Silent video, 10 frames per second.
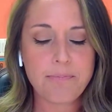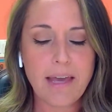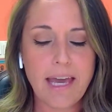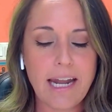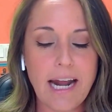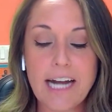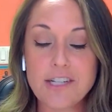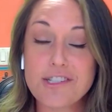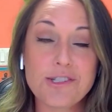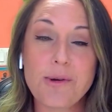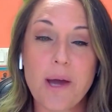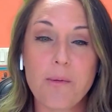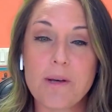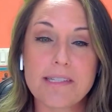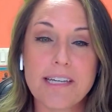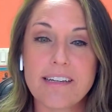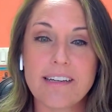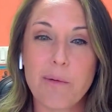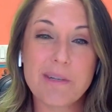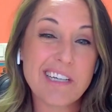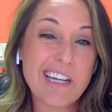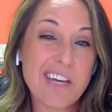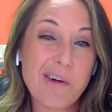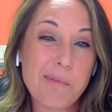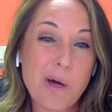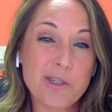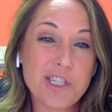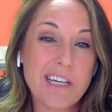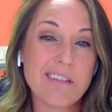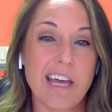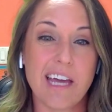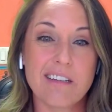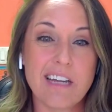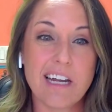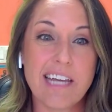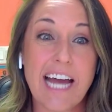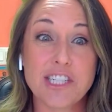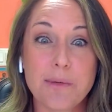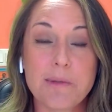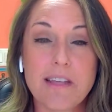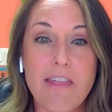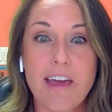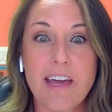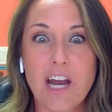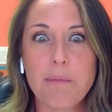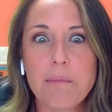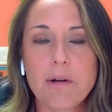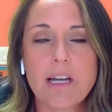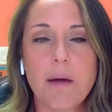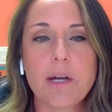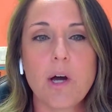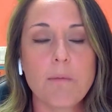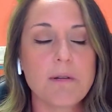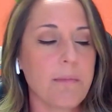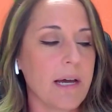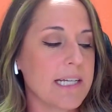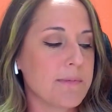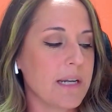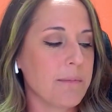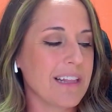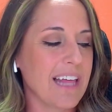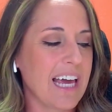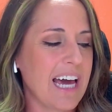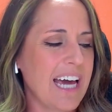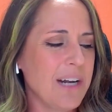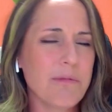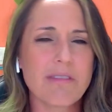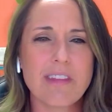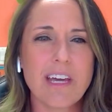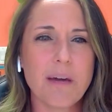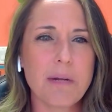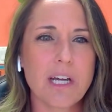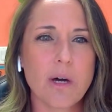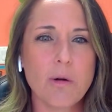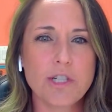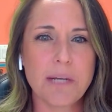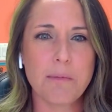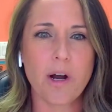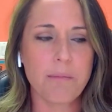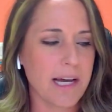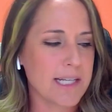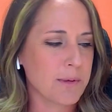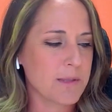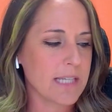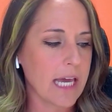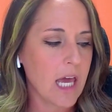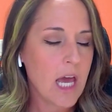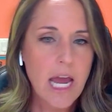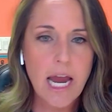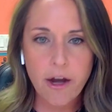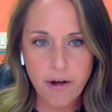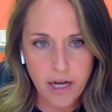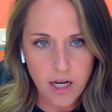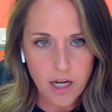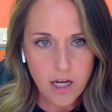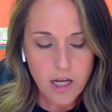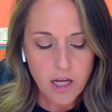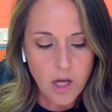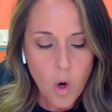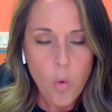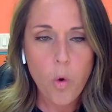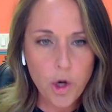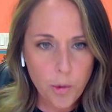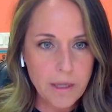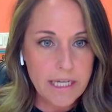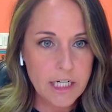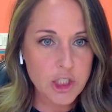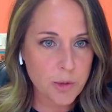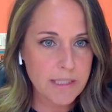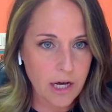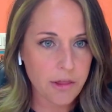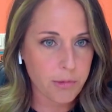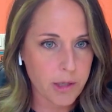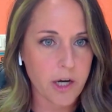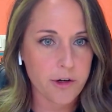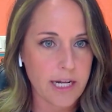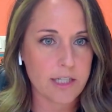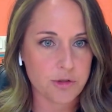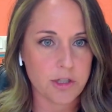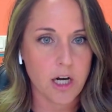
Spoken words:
And I just knew I wasn't going to give up coaching, and catching was the thing. And I remember coming home to my husband and being like, I don't think I'm going to coach anymore. And my husband was like, Erin, what are we going to do without $300 extra?